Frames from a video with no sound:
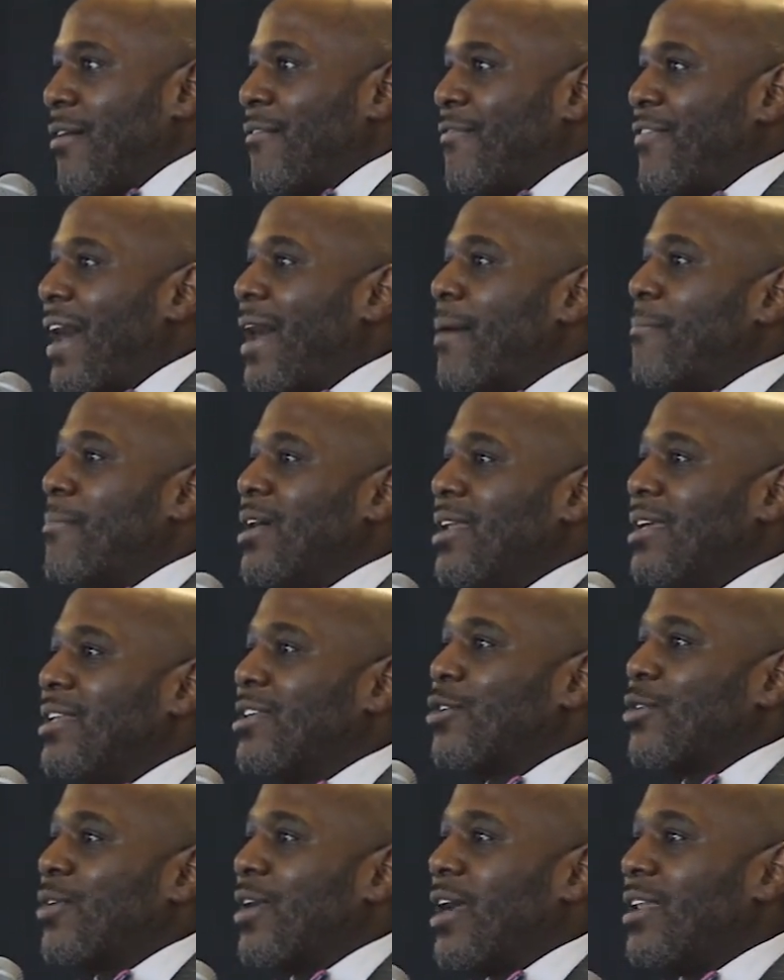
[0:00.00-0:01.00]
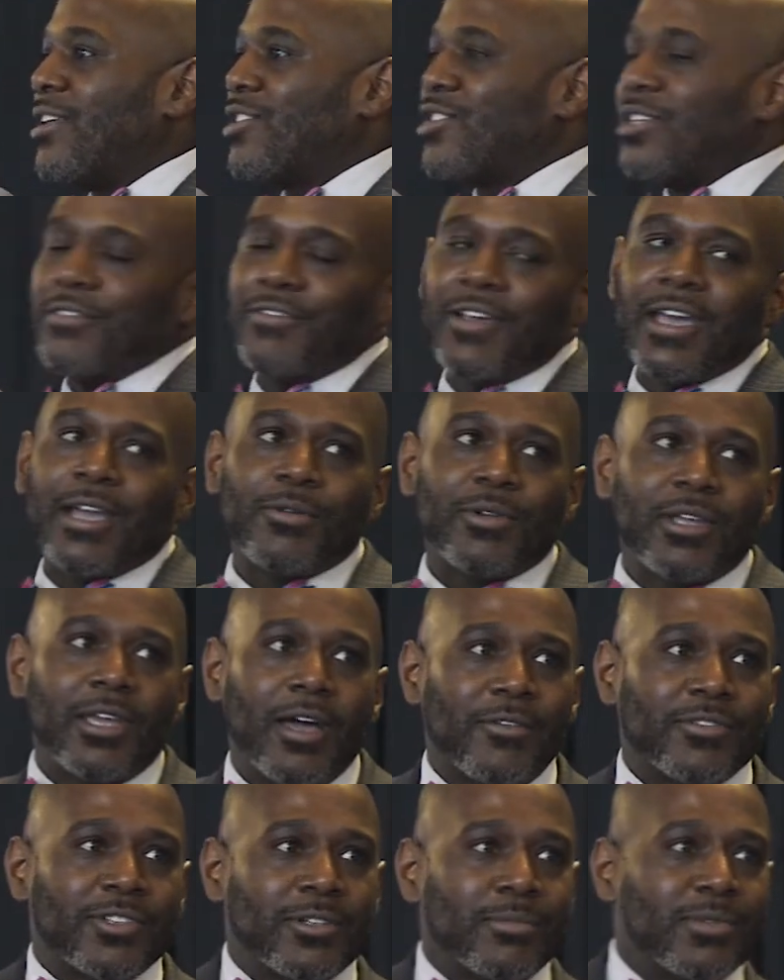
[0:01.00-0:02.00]
Find money to create a chief equity
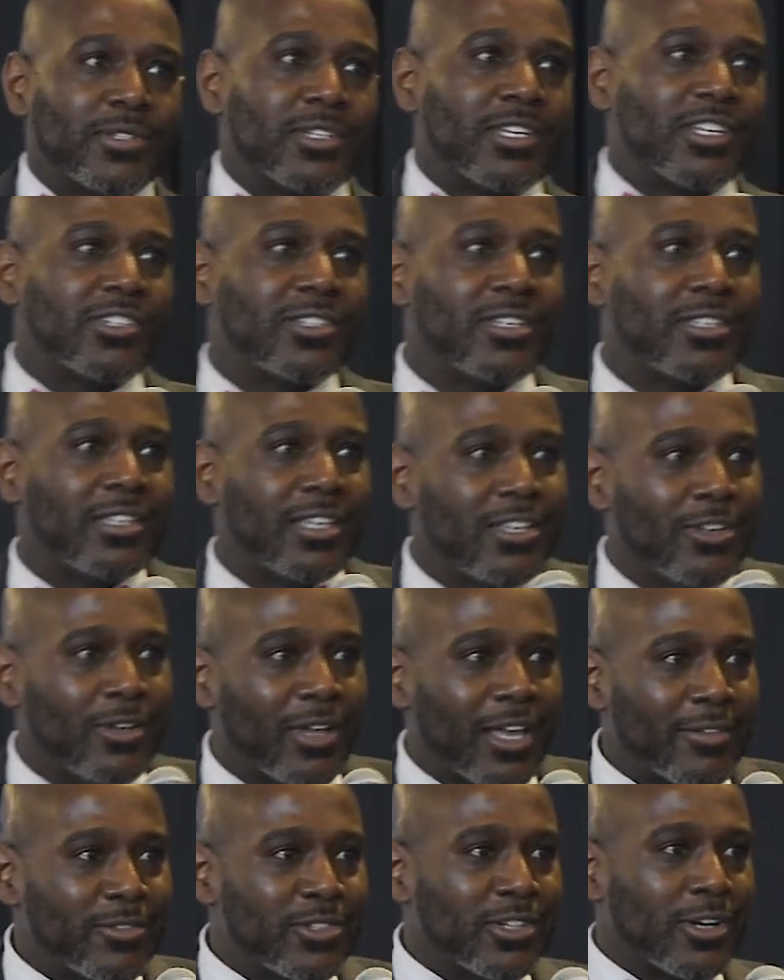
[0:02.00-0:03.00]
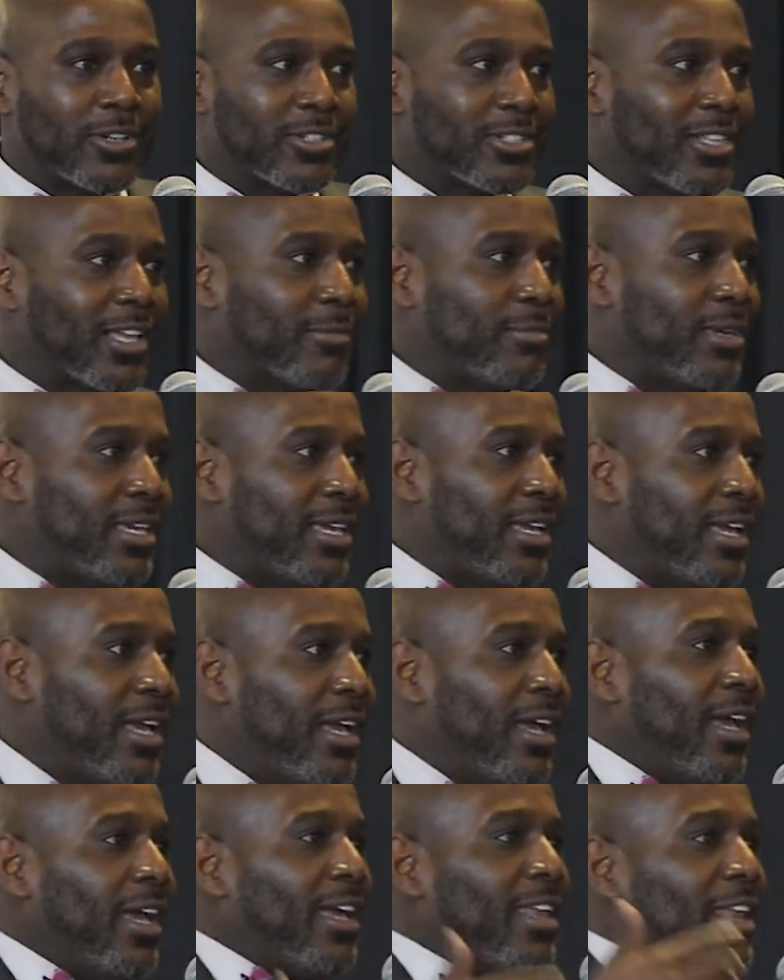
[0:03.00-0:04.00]
officer position, and then you'll have jerks like me
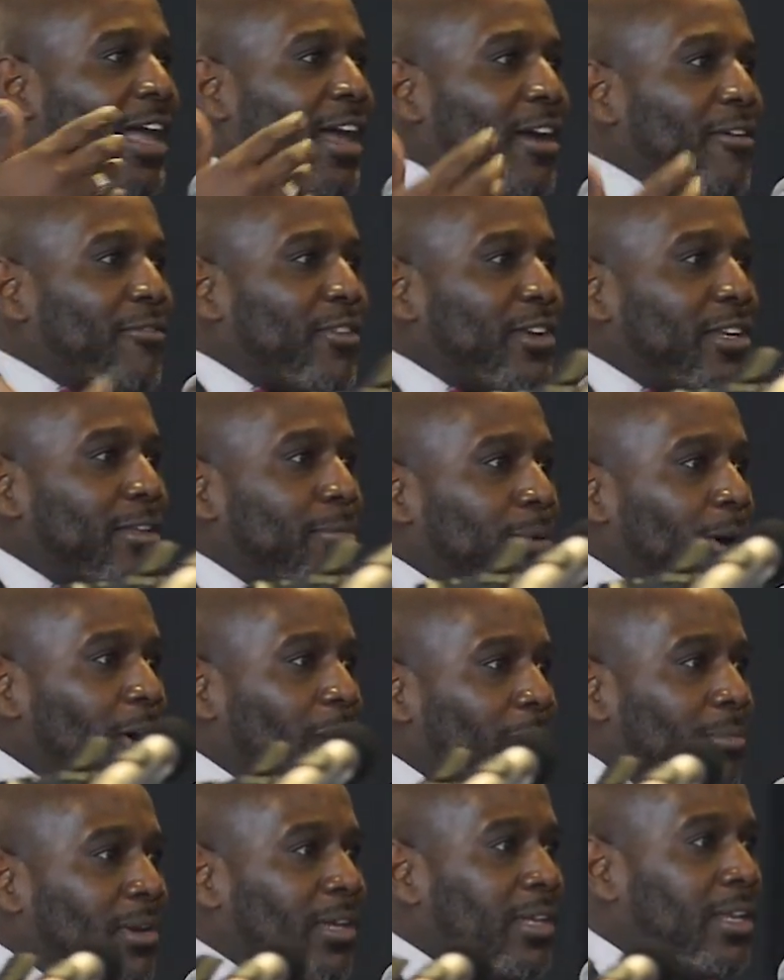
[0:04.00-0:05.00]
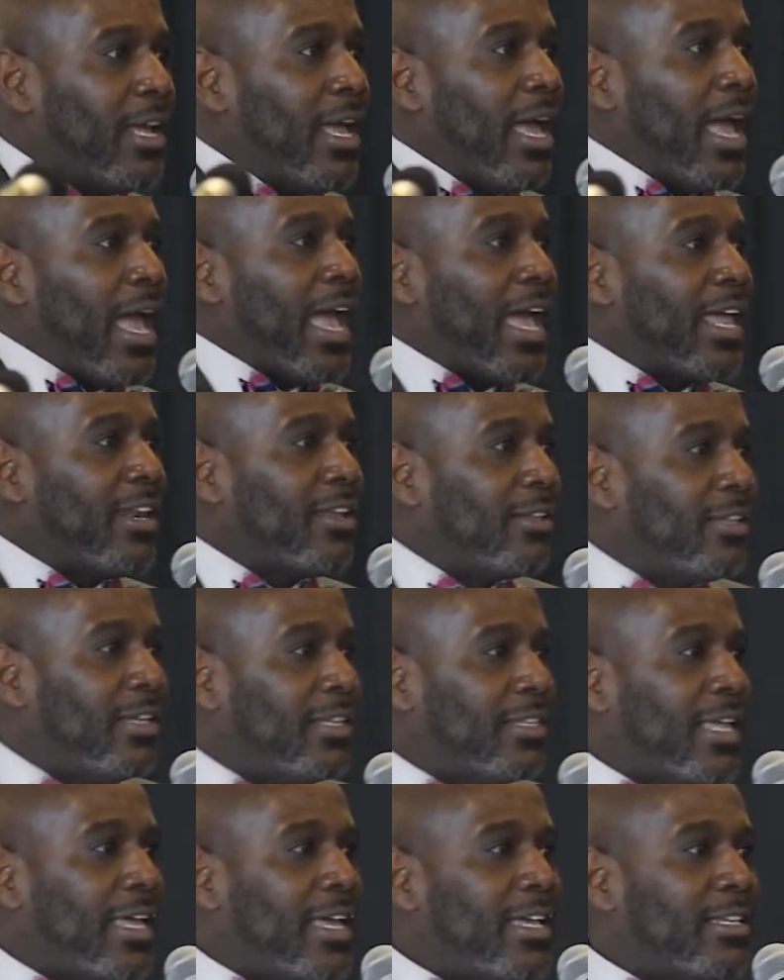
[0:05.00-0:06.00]
in every department
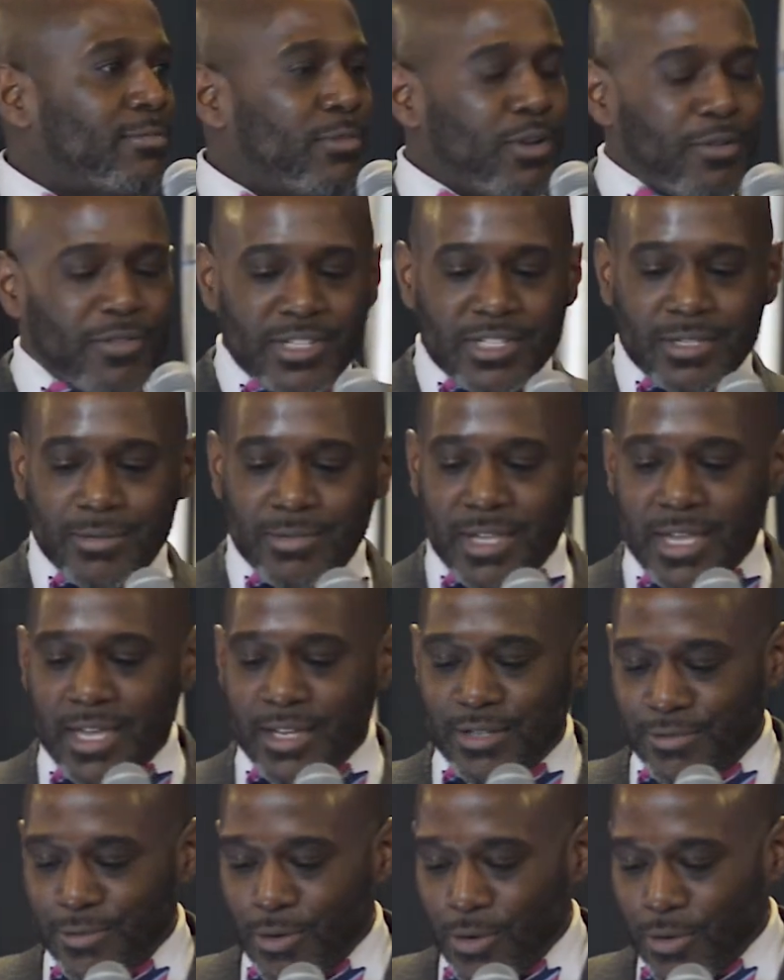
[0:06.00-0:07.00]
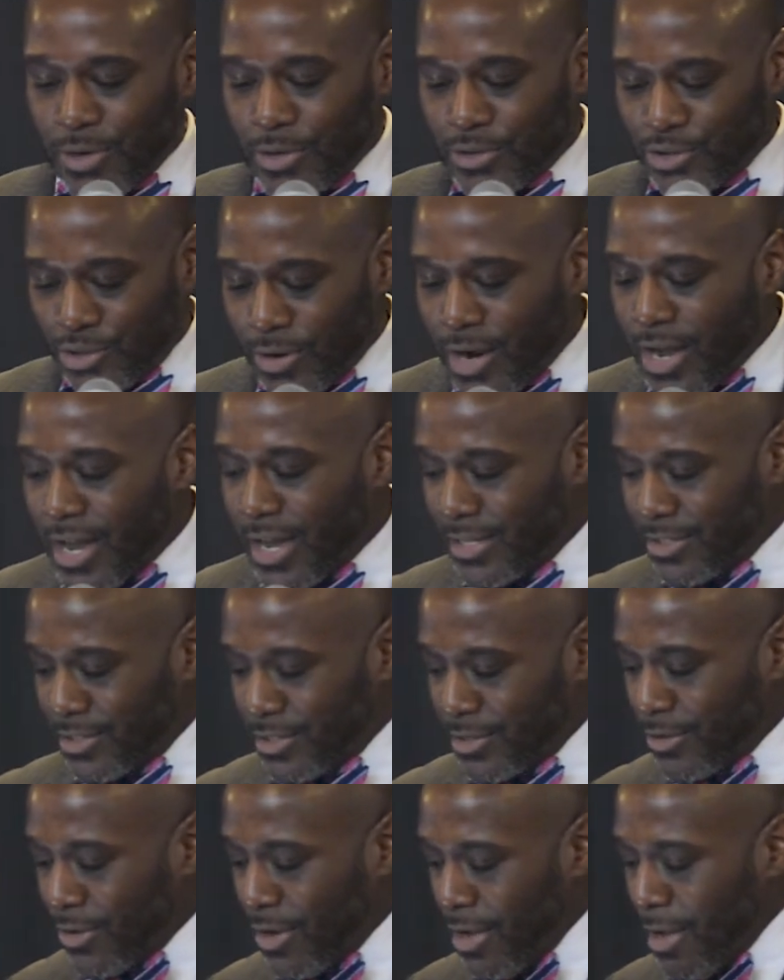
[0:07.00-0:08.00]
handling things, moving some things forward, or trying
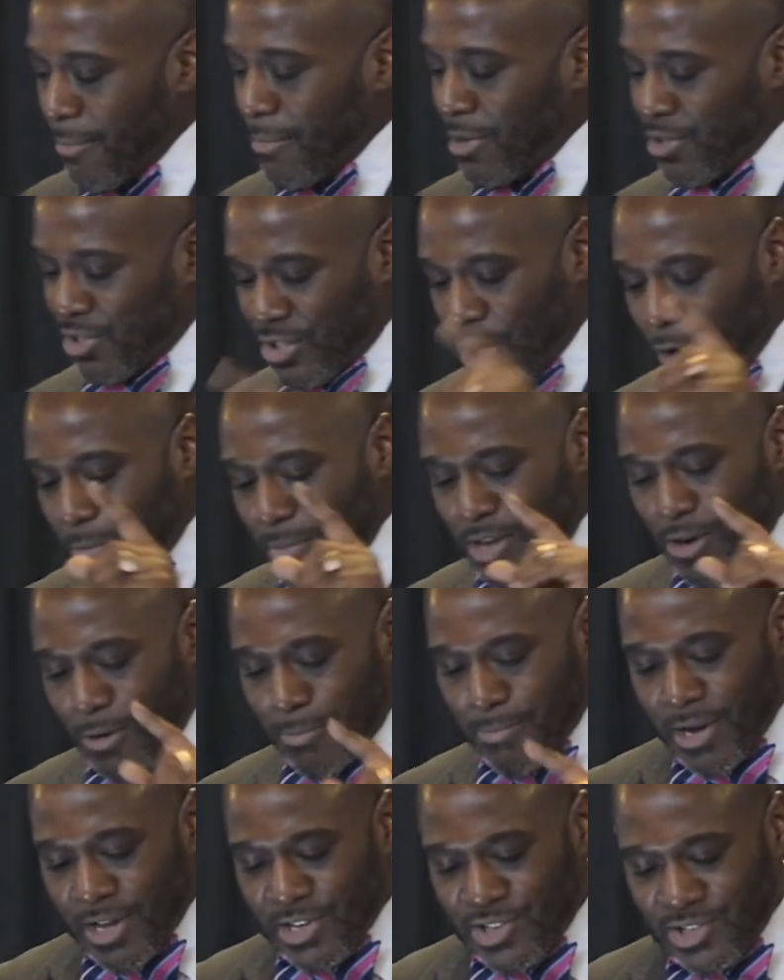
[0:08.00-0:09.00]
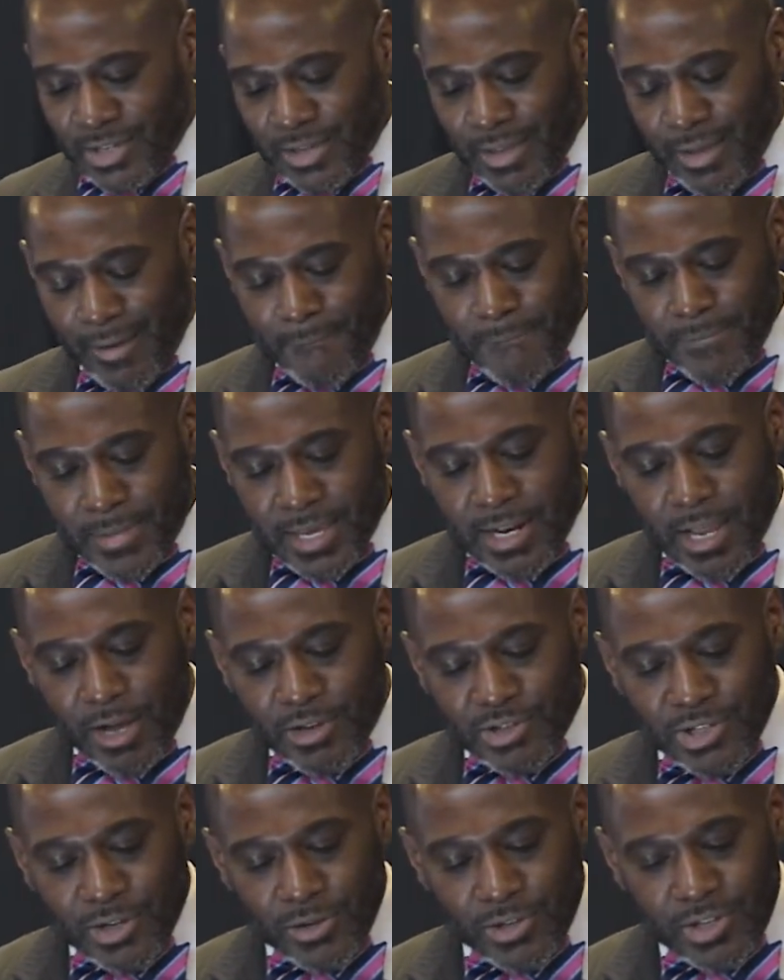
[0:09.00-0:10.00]
to. But show me your budget, and I'll
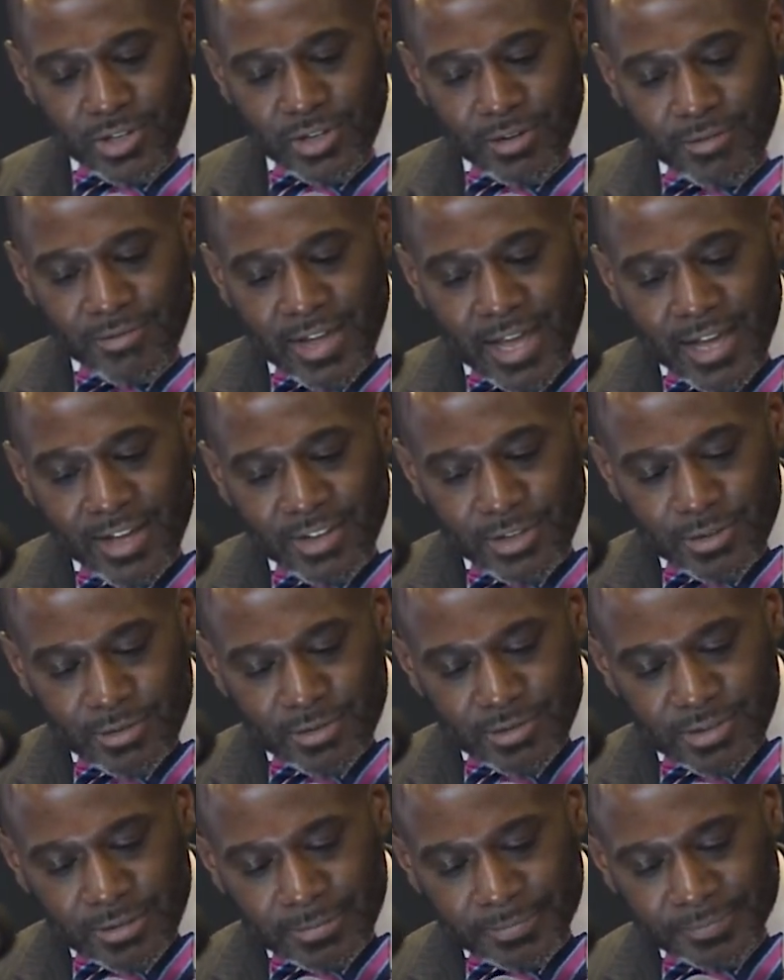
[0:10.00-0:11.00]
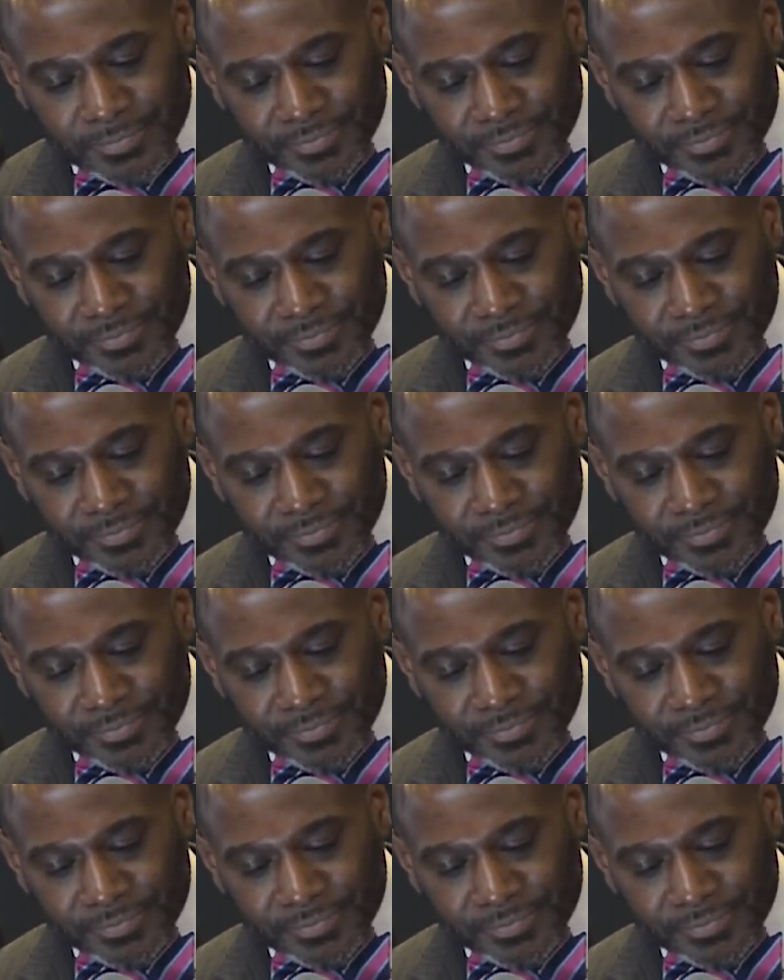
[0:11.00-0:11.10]
show you your values.